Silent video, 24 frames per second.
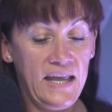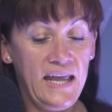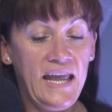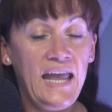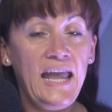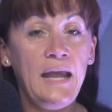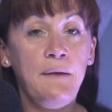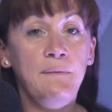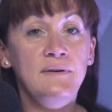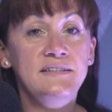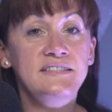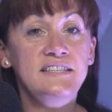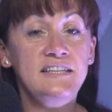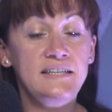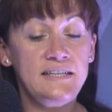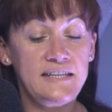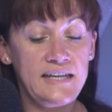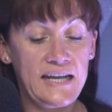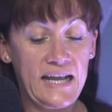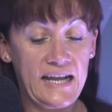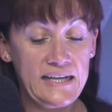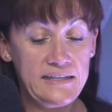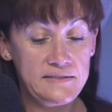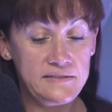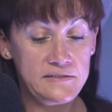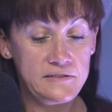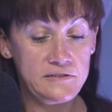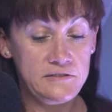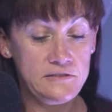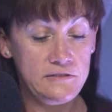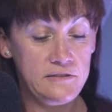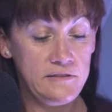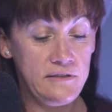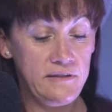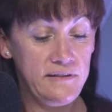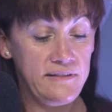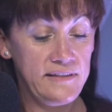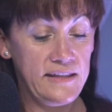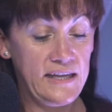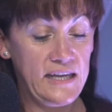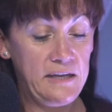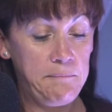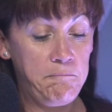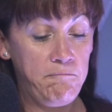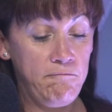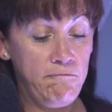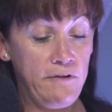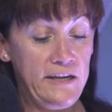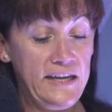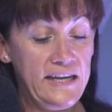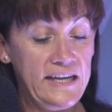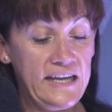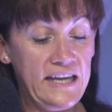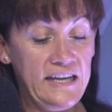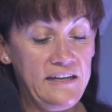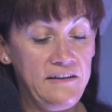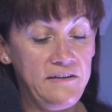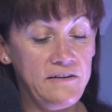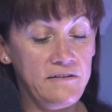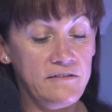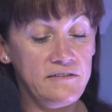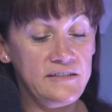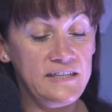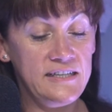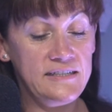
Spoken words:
It was at night school that he rekindled